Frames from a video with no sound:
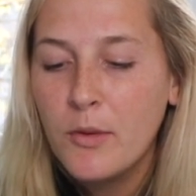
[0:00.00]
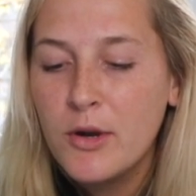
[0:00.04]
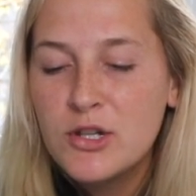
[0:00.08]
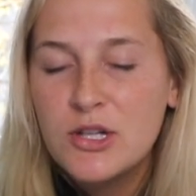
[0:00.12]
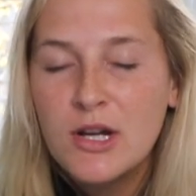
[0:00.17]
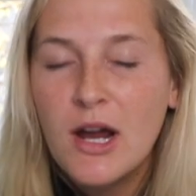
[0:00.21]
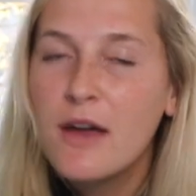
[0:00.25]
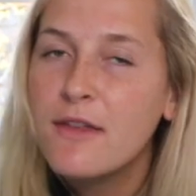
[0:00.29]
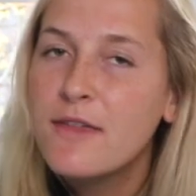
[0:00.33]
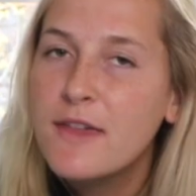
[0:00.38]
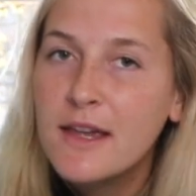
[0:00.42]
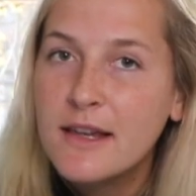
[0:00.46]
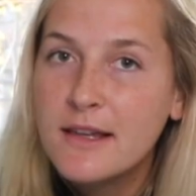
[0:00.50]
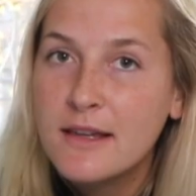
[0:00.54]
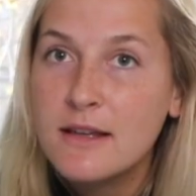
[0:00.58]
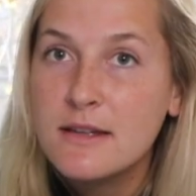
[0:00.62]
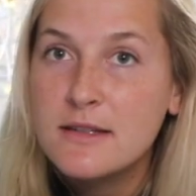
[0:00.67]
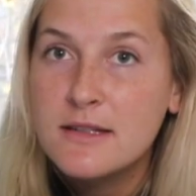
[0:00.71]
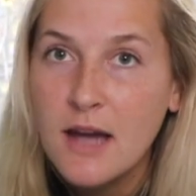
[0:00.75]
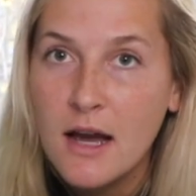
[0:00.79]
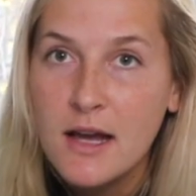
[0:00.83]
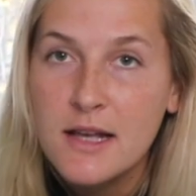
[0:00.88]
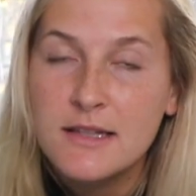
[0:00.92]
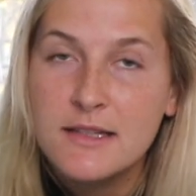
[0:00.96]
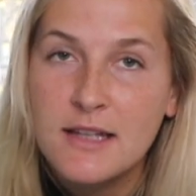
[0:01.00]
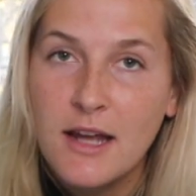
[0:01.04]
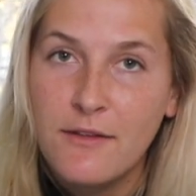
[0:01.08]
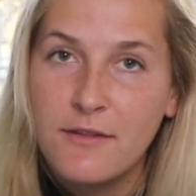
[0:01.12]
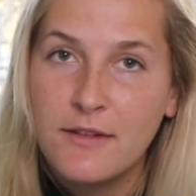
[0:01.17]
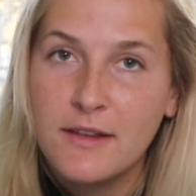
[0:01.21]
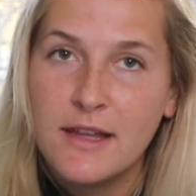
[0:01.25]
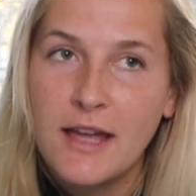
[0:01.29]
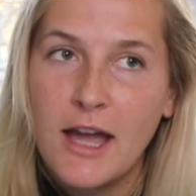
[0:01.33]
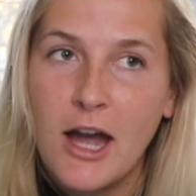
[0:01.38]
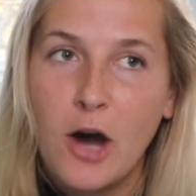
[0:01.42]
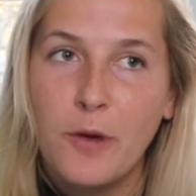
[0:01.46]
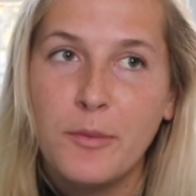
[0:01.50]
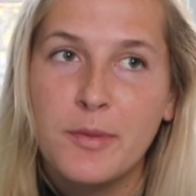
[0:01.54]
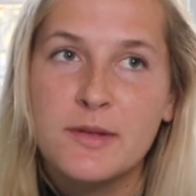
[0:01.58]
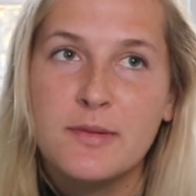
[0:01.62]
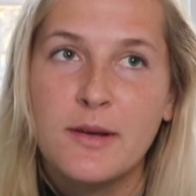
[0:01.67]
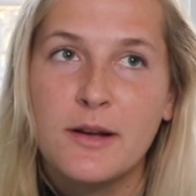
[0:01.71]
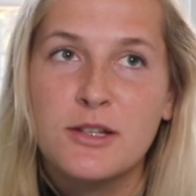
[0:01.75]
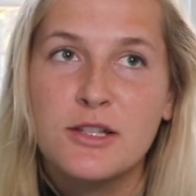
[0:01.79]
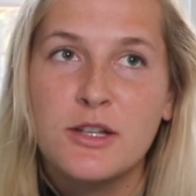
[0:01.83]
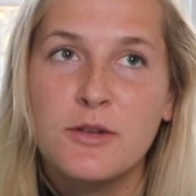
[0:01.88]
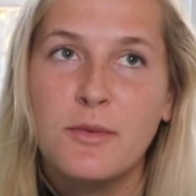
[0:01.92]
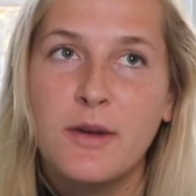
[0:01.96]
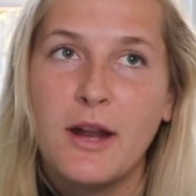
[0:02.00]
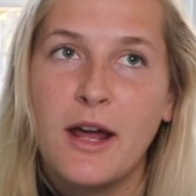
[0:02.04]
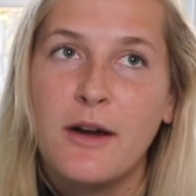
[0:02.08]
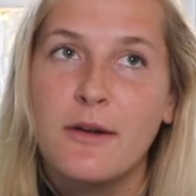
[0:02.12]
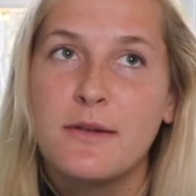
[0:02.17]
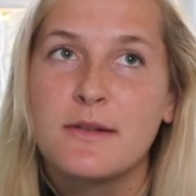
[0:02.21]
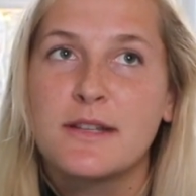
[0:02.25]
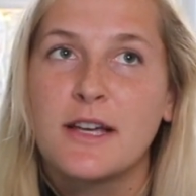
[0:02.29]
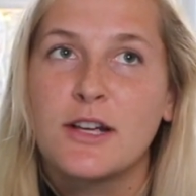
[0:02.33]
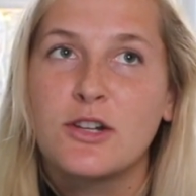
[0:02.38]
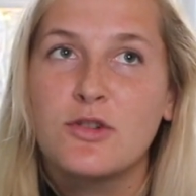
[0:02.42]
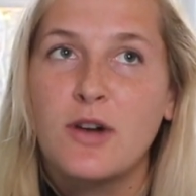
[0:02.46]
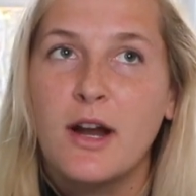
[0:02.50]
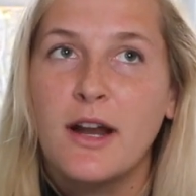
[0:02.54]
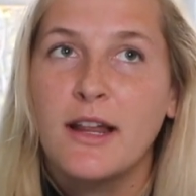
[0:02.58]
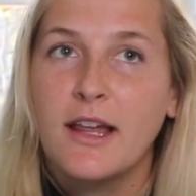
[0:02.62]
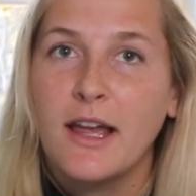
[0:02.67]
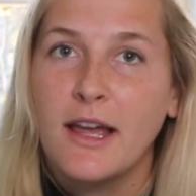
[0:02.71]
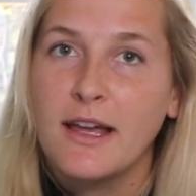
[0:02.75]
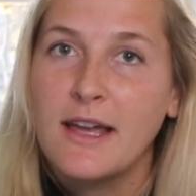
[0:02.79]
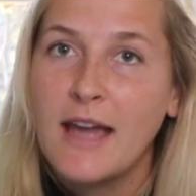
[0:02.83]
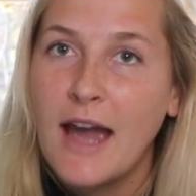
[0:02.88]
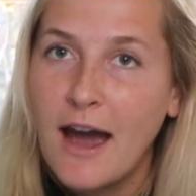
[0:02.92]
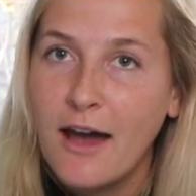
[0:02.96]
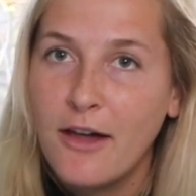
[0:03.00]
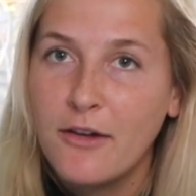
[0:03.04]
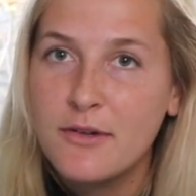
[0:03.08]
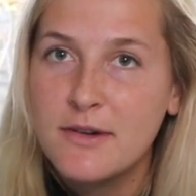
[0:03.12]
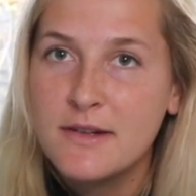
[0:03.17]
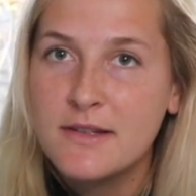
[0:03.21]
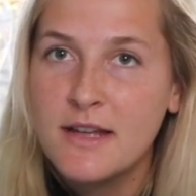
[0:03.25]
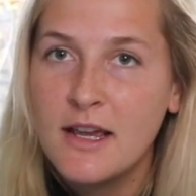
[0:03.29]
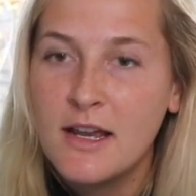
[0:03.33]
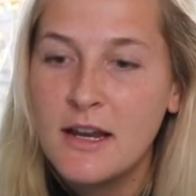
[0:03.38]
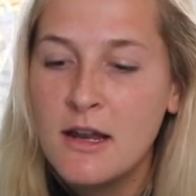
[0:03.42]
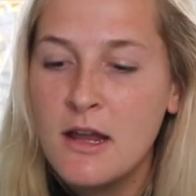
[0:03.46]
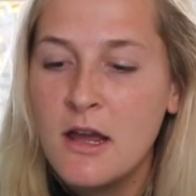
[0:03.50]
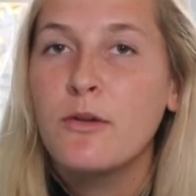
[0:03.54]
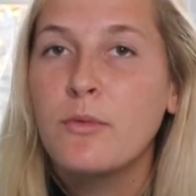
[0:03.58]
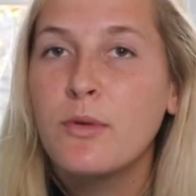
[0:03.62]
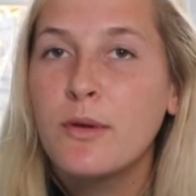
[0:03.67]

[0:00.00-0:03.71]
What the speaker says: which I think does definitely help, especially when I was like trying to get calories in.